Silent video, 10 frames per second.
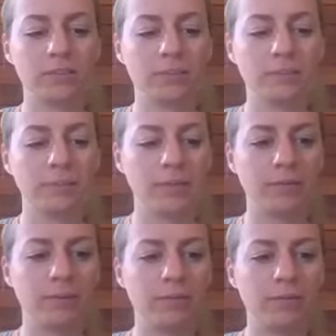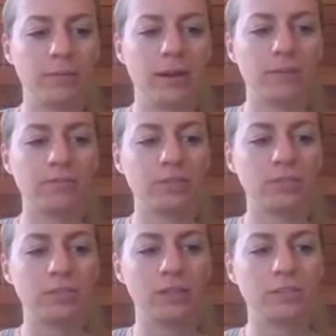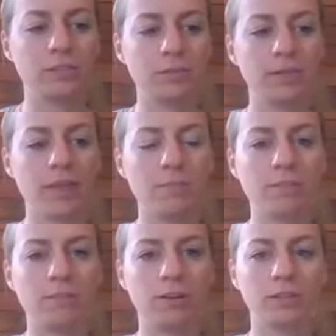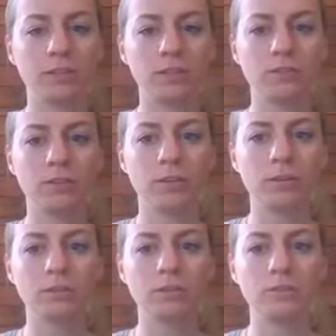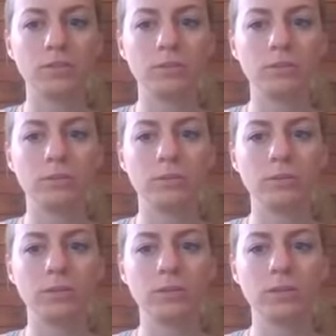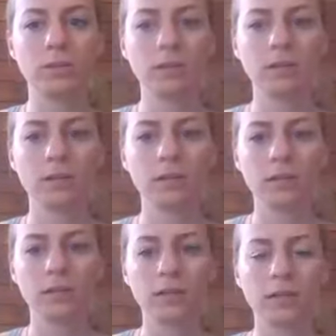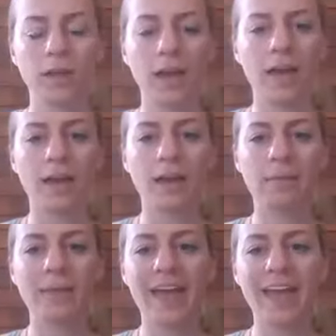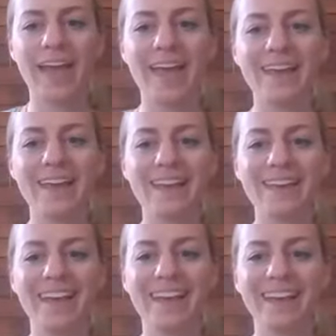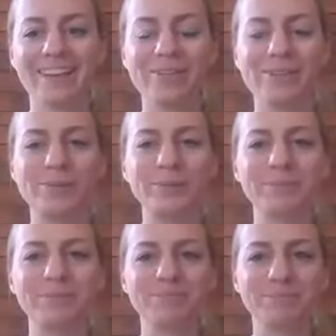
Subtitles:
group than when I first started doing them. So for those of you, hi, who